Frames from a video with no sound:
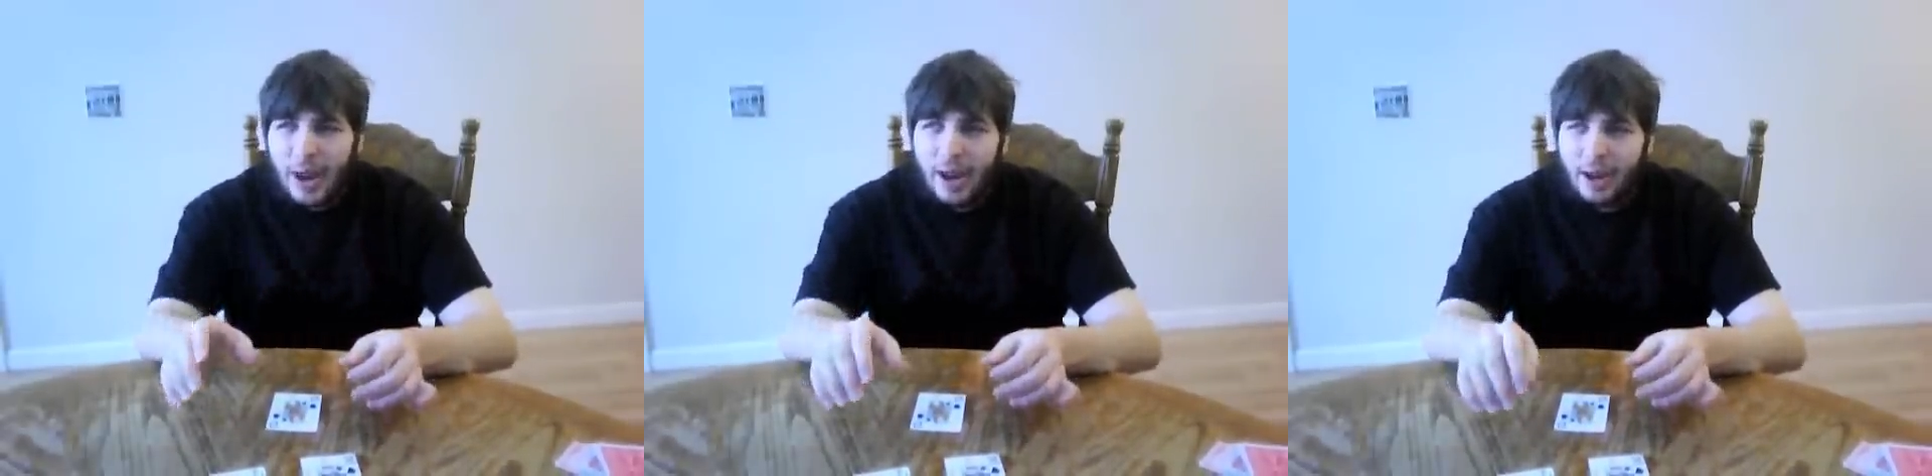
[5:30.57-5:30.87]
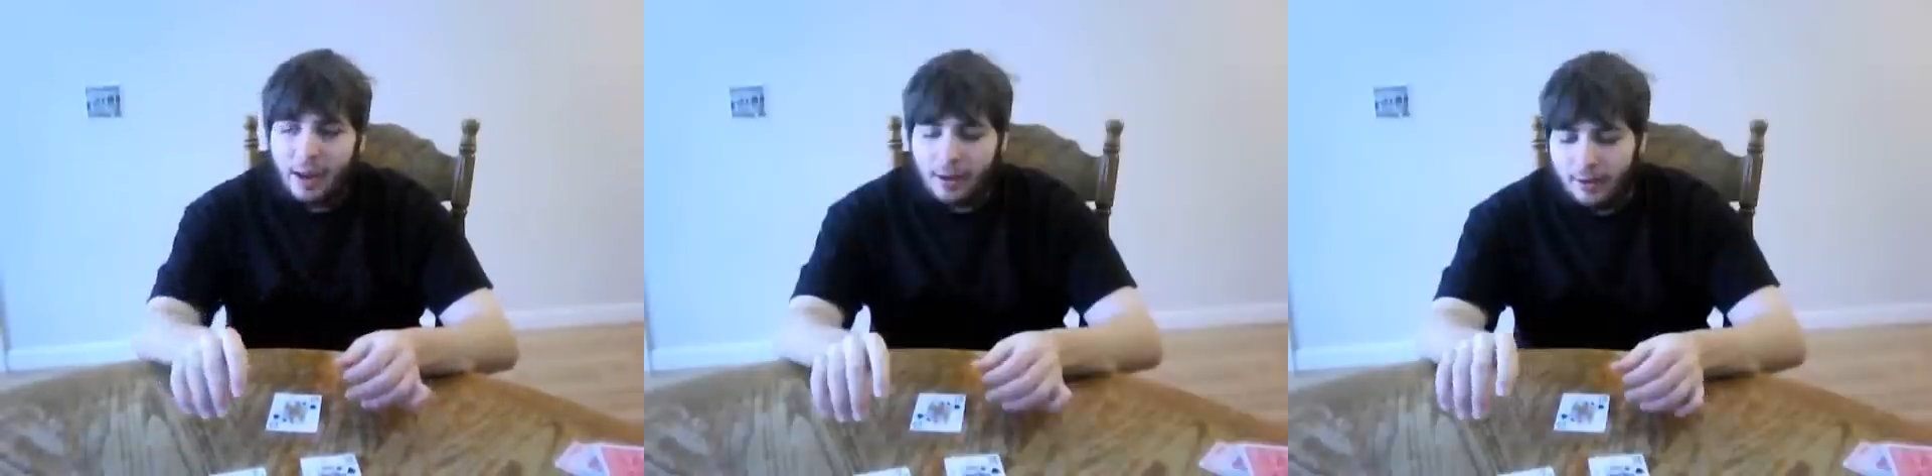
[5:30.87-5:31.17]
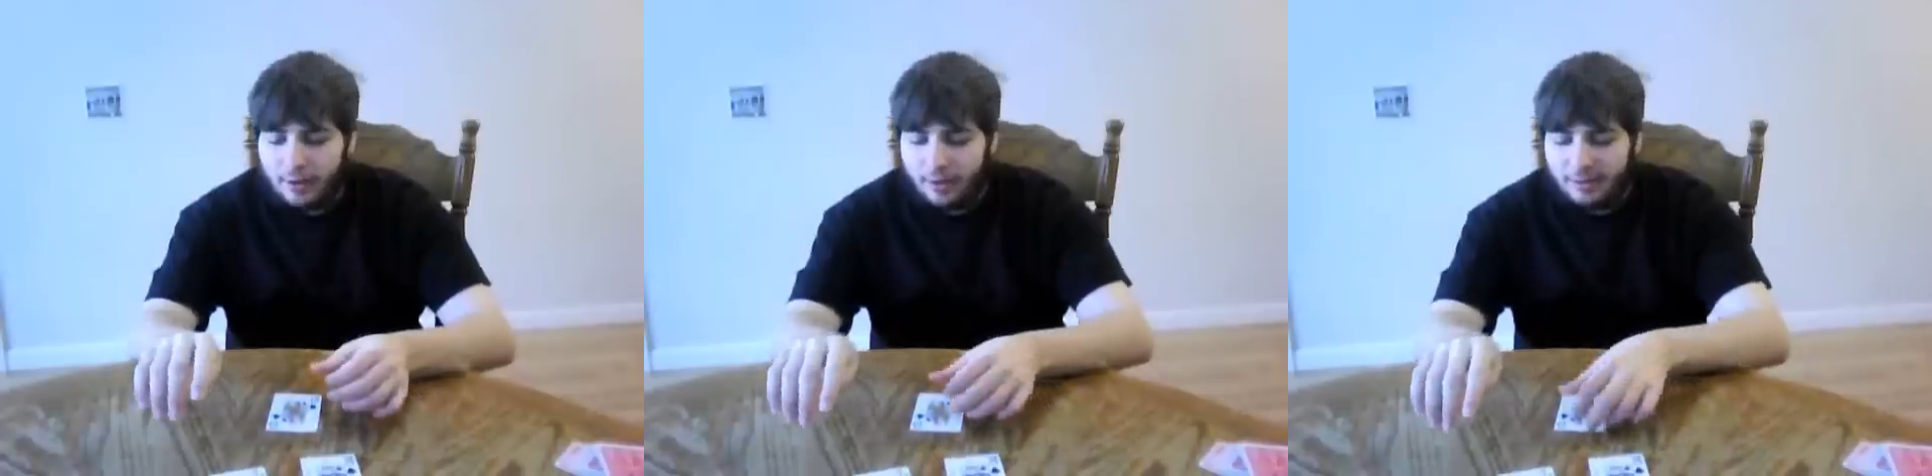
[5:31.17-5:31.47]

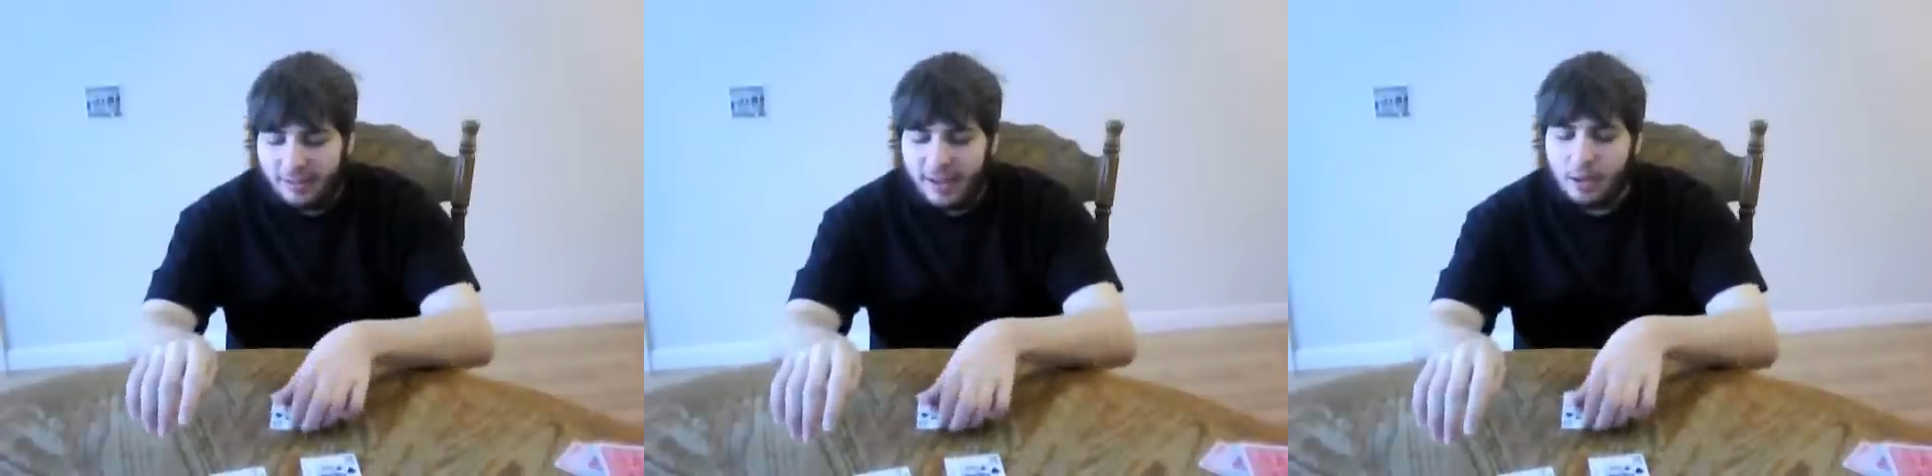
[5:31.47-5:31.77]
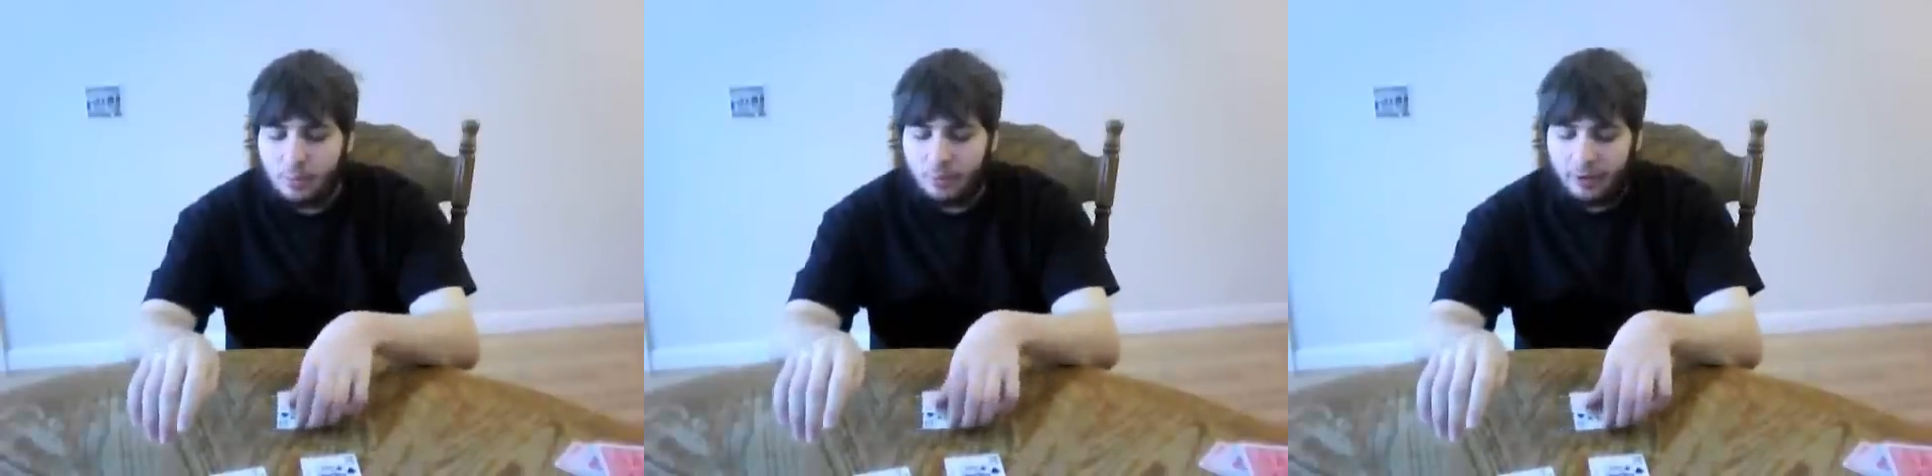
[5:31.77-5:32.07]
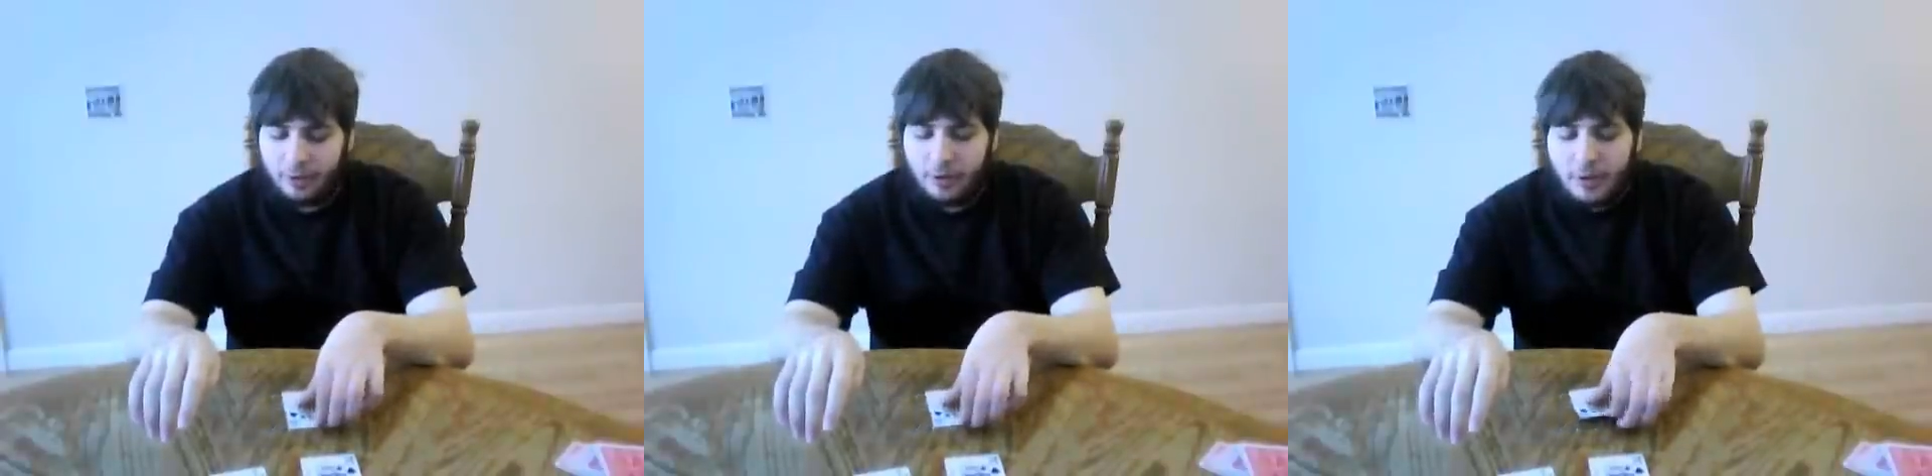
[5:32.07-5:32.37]
had a second
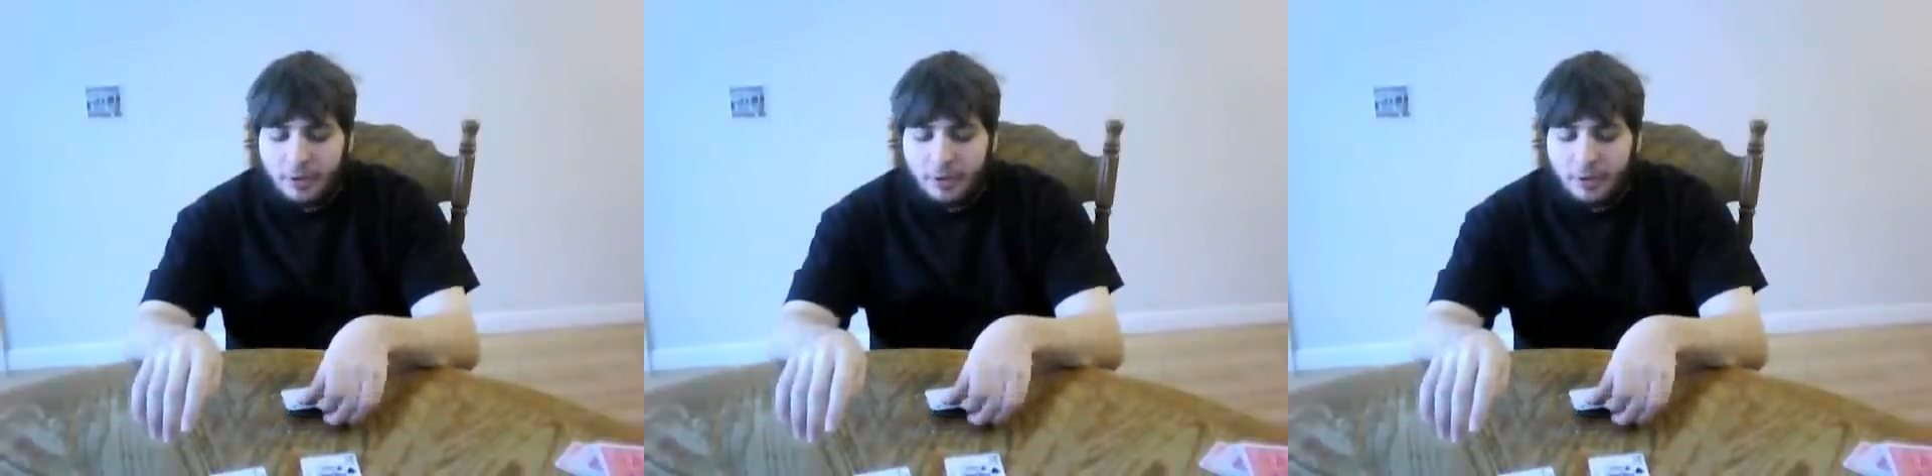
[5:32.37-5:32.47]
one.